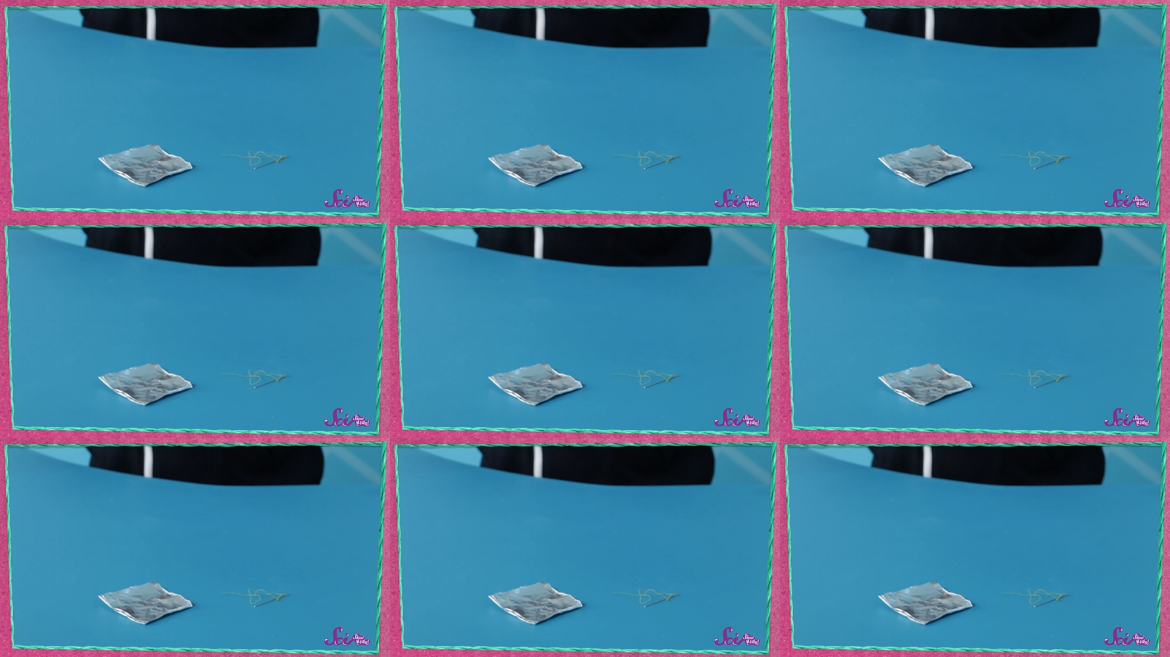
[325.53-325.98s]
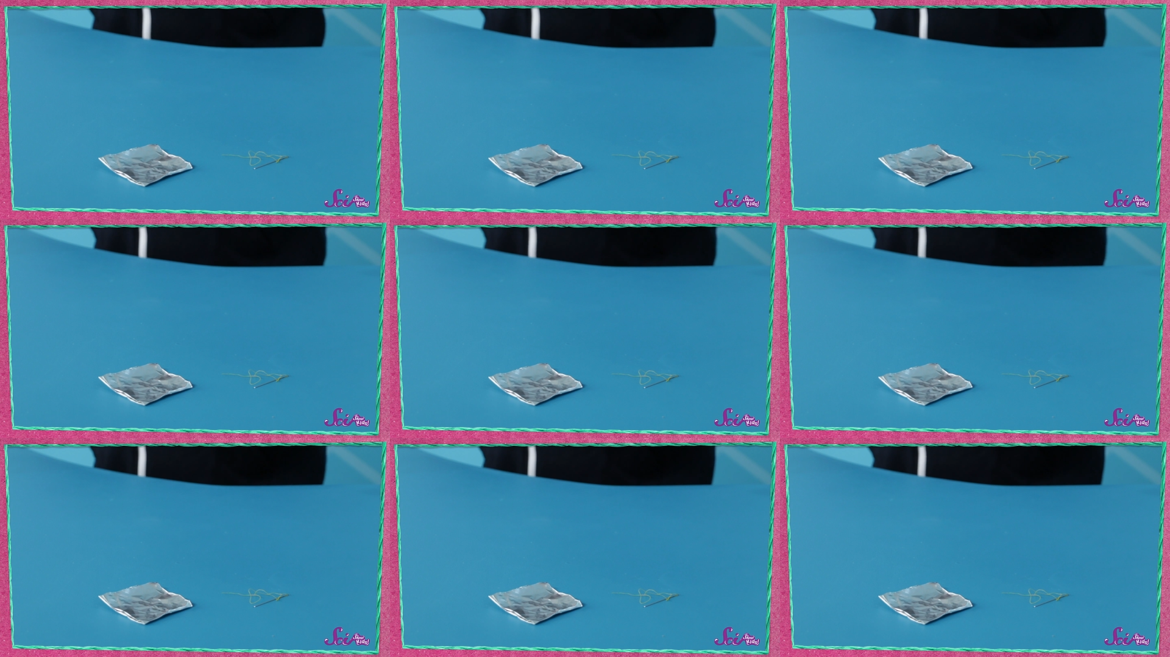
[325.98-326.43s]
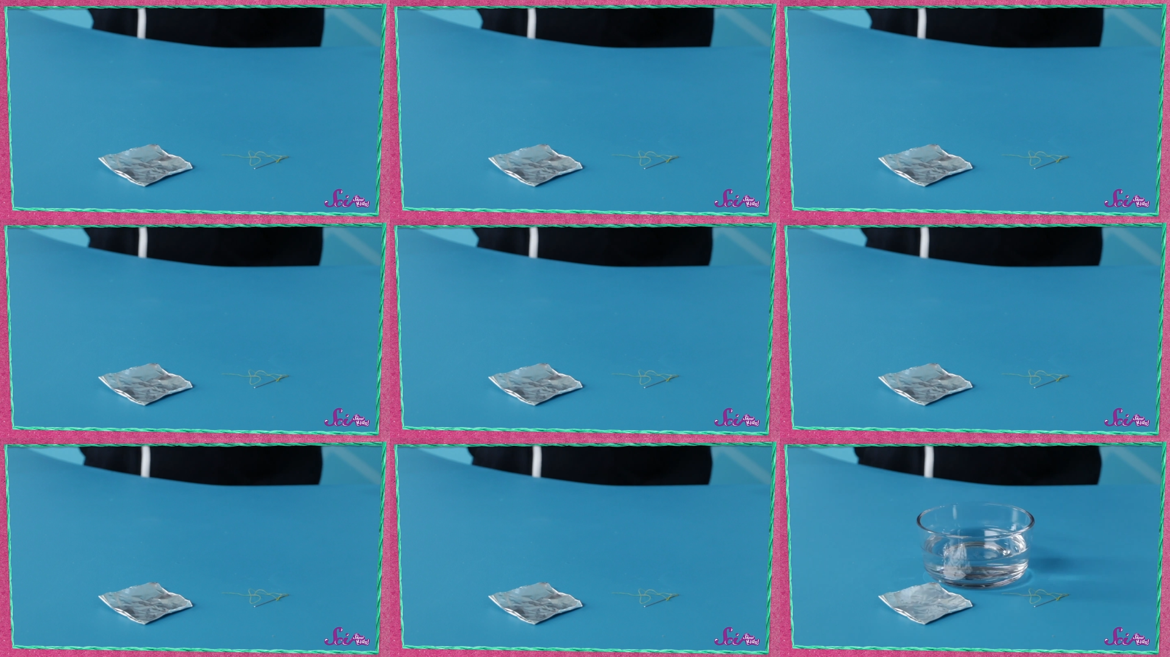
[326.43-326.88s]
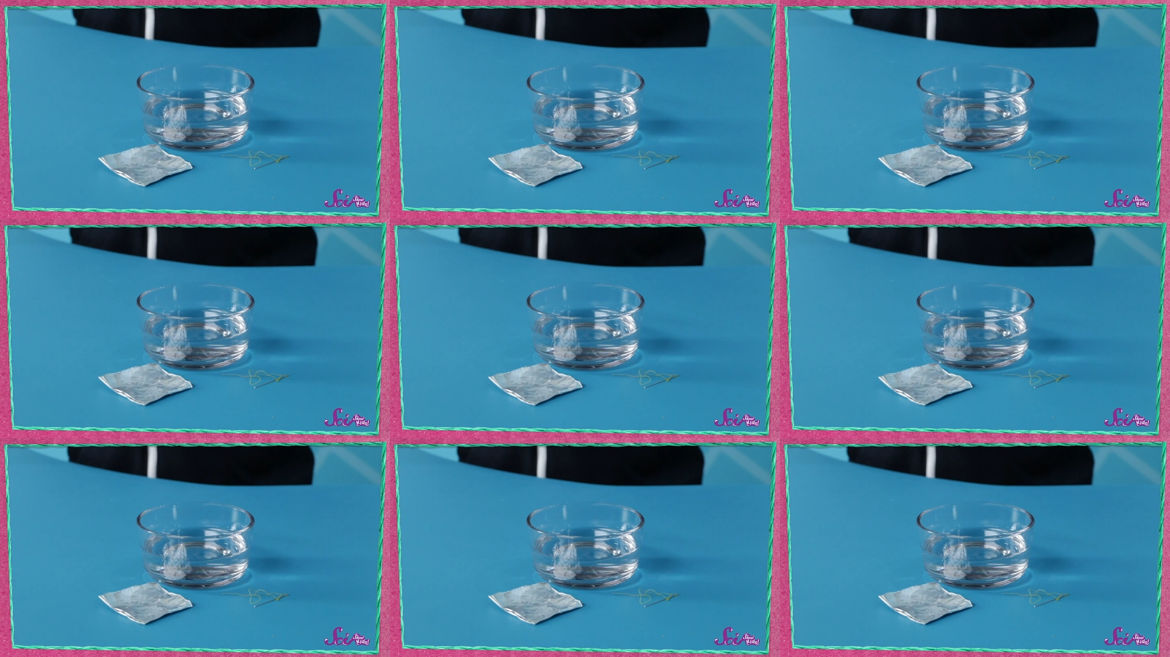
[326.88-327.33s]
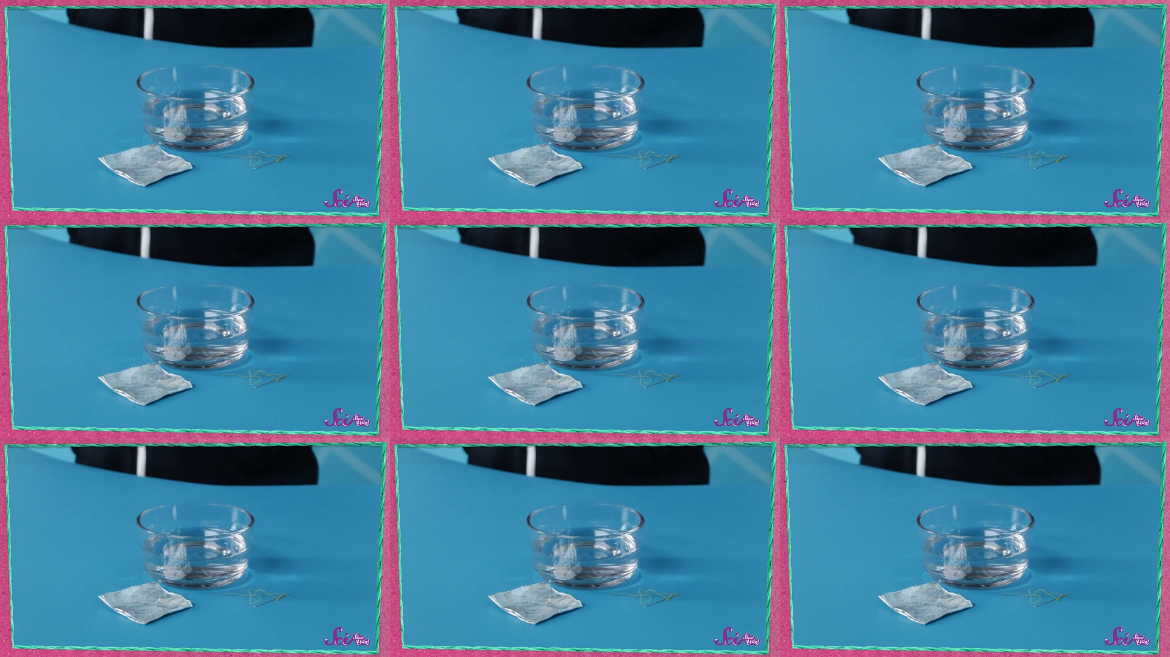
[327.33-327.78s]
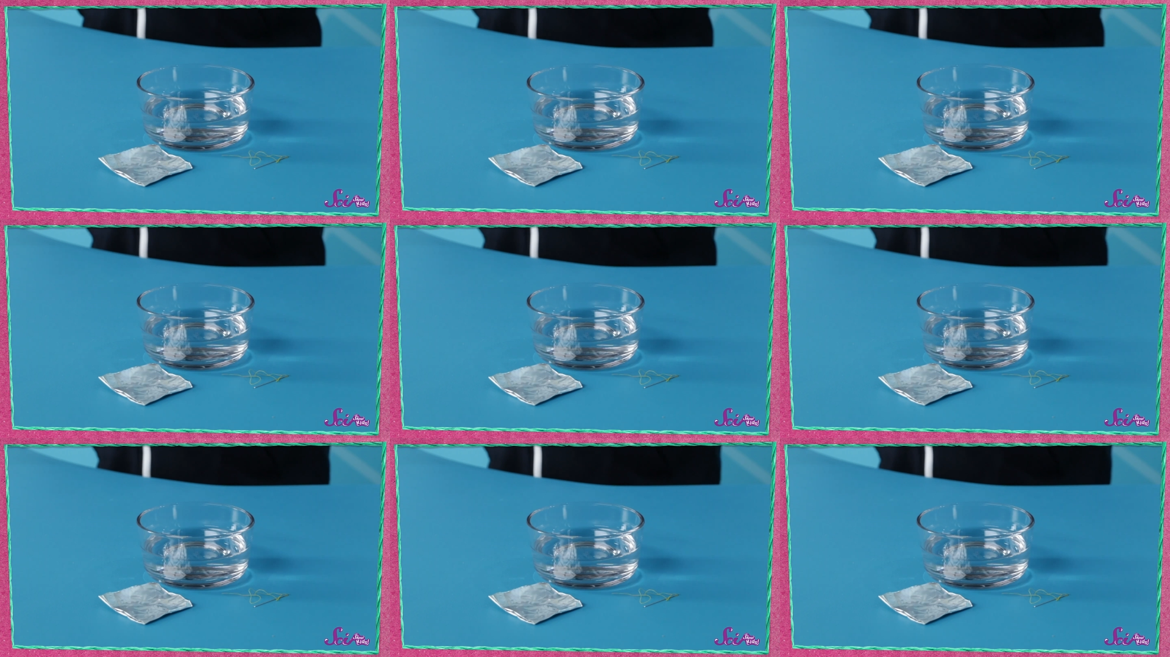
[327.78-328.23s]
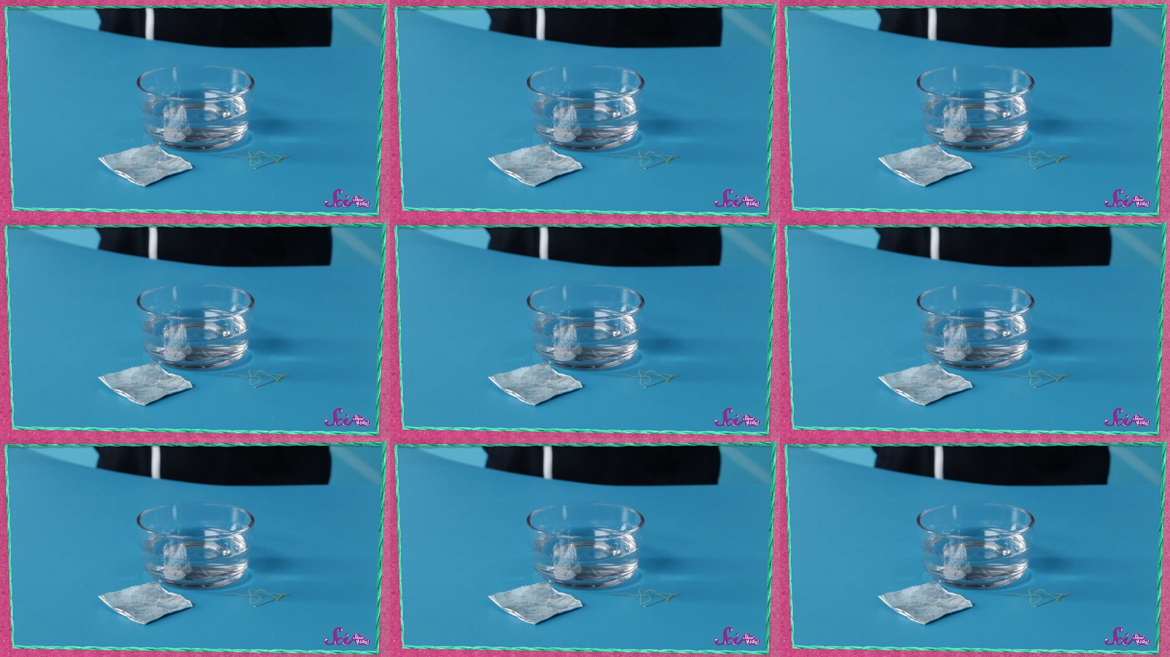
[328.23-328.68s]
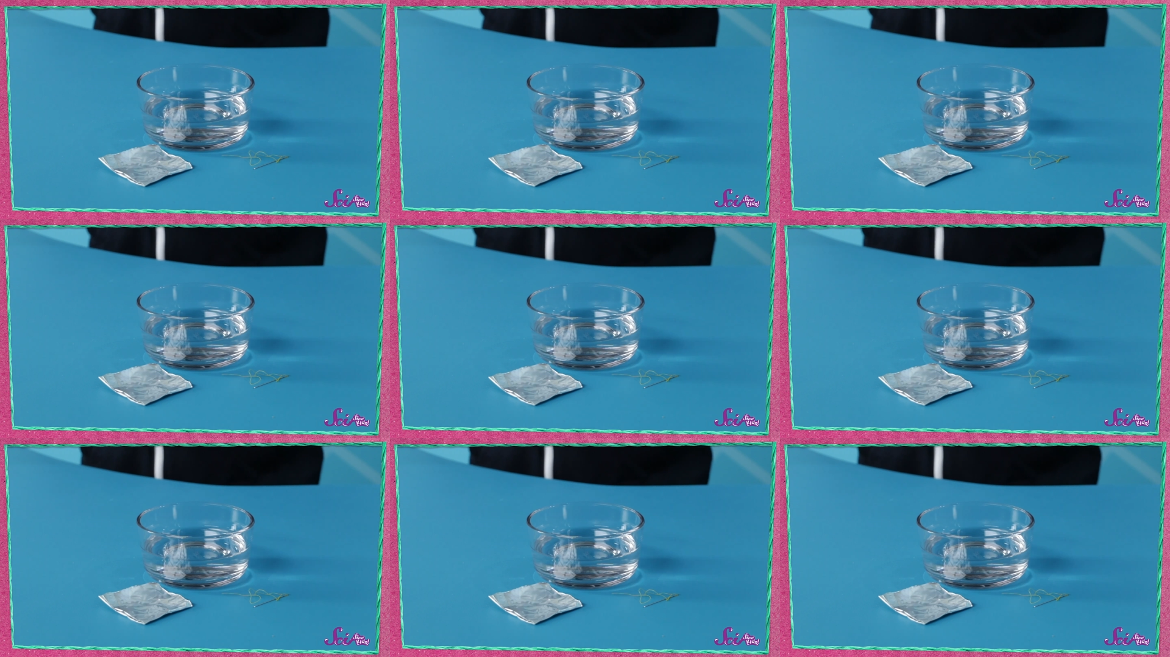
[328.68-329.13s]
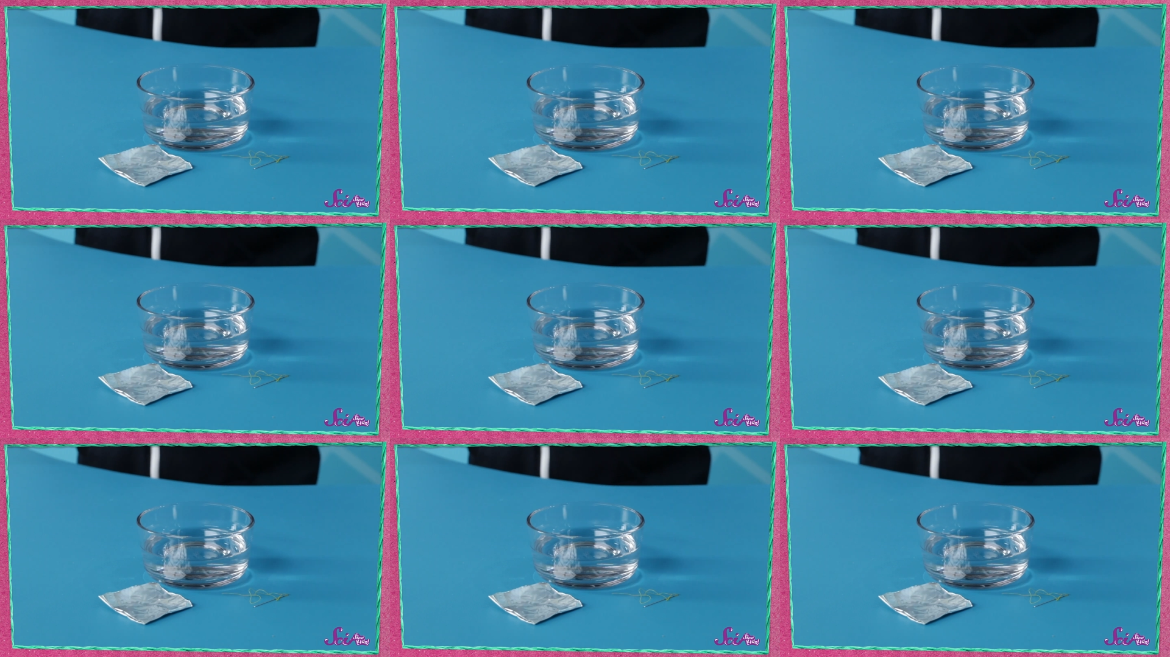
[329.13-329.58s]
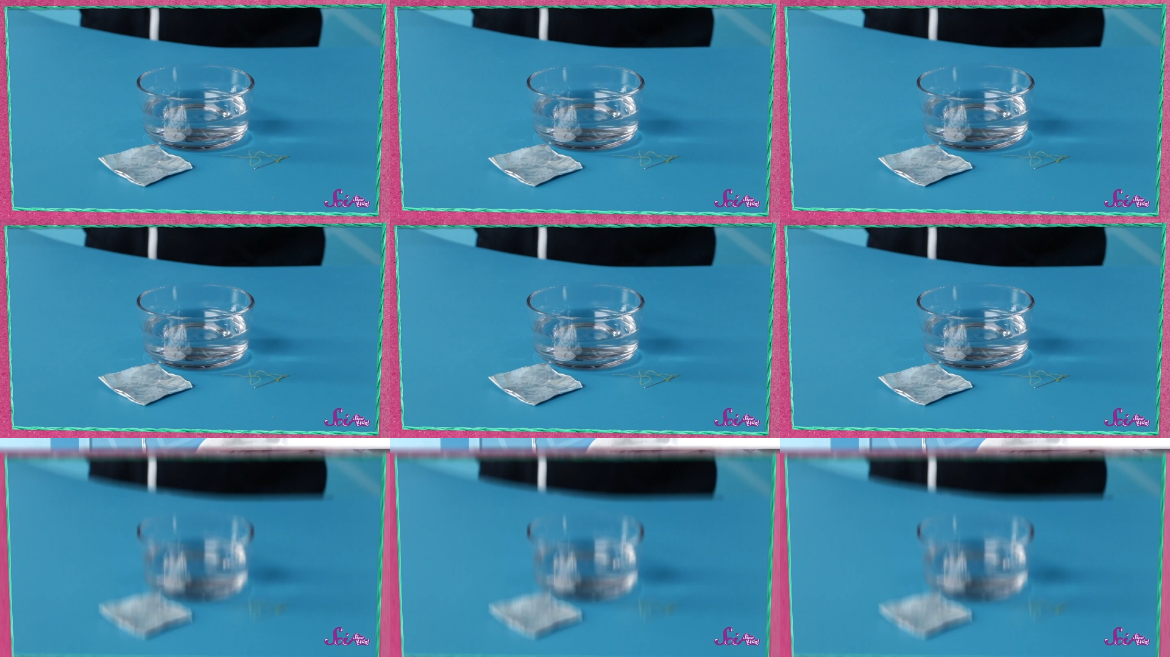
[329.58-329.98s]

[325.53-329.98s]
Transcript: (no speaker visible)